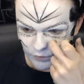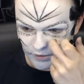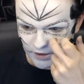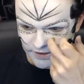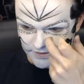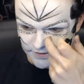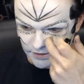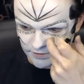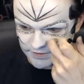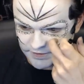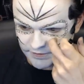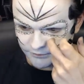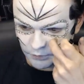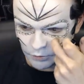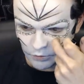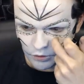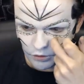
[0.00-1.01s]
Otherwise,
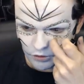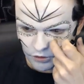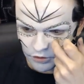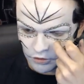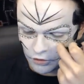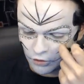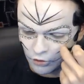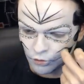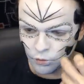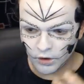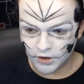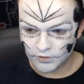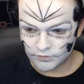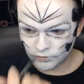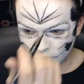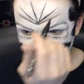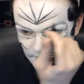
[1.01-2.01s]
something will look not
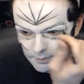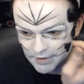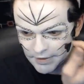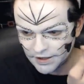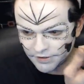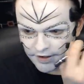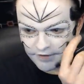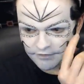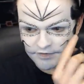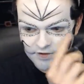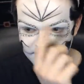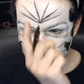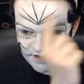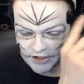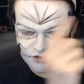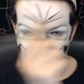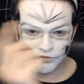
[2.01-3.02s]
quite right about it. If
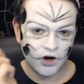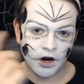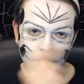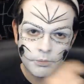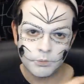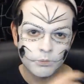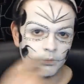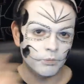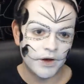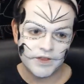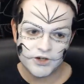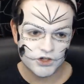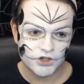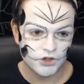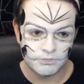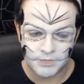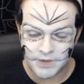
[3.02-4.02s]
there's an extra arm where
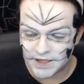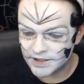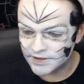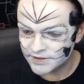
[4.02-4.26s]
there shouldn't